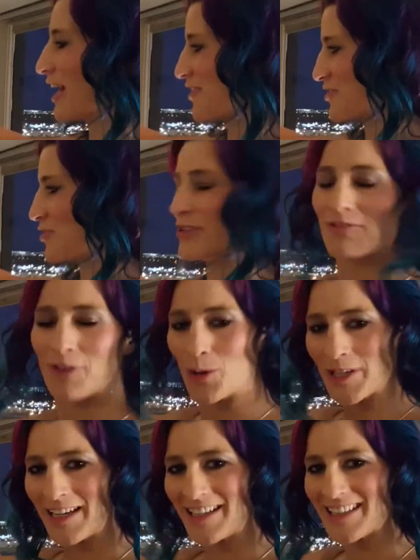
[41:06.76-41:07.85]
have to
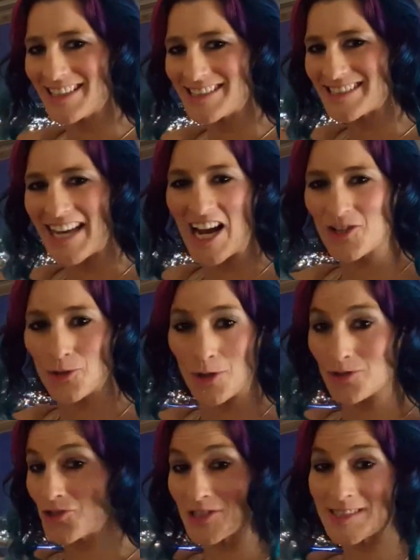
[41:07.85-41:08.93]
invoke it. It's
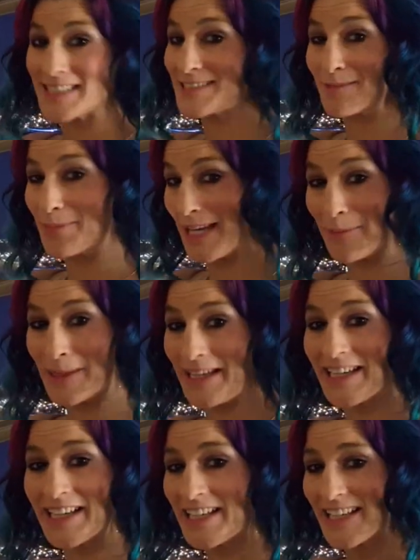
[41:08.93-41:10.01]
natural, just as a
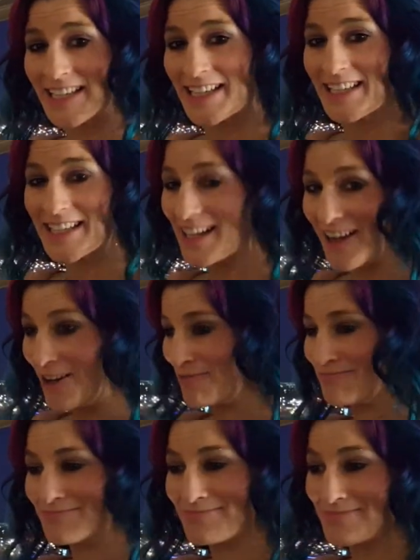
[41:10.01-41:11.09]
baby.
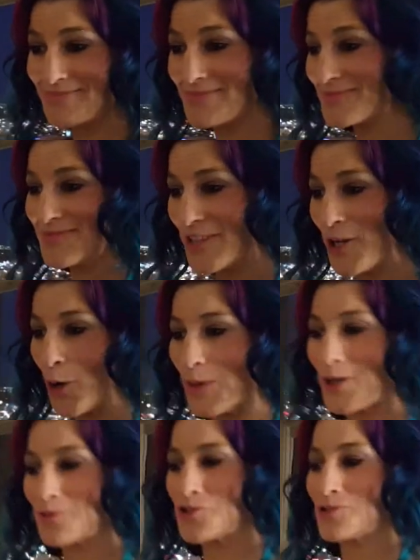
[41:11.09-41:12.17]
We
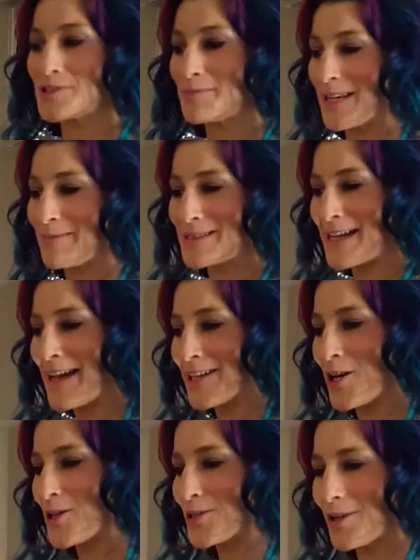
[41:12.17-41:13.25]
don't choose a baby's eye
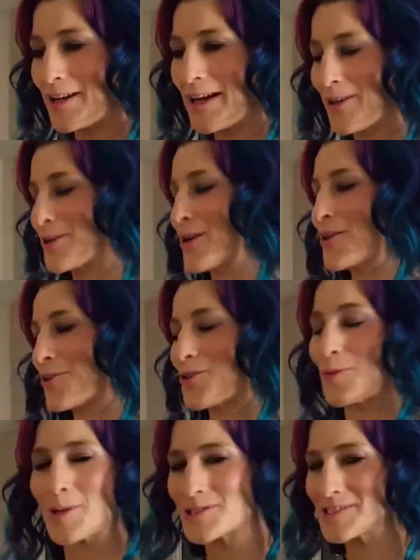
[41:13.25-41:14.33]
color or hair color or
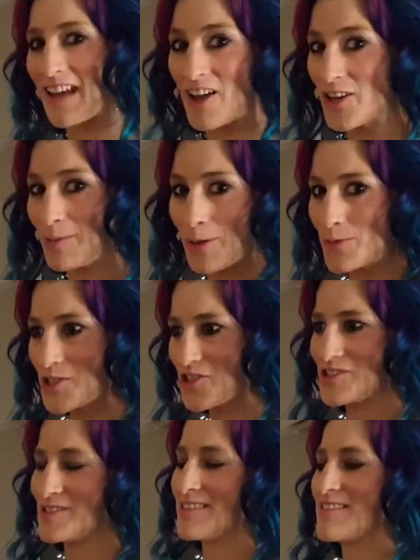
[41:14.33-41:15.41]
their personality, but we
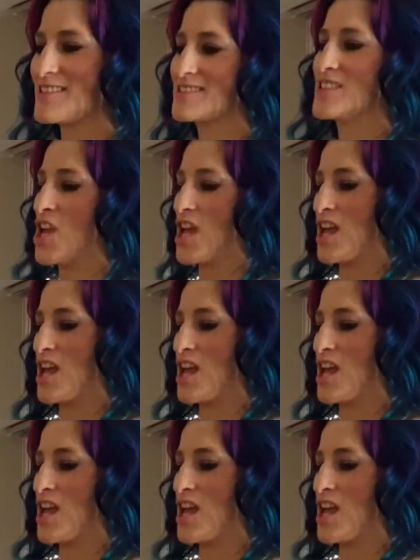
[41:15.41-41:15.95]
just see this